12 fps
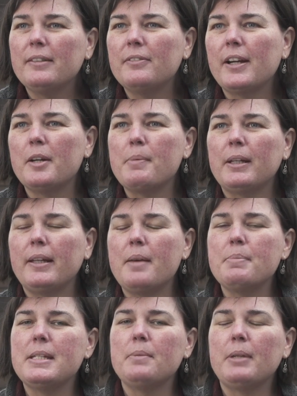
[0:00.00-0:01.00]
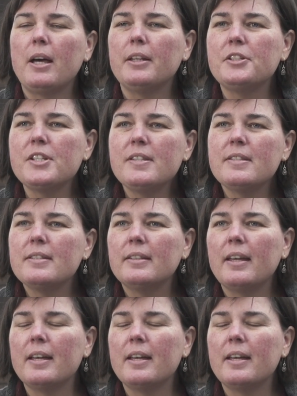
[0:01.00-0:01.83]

environmental epidemiologist.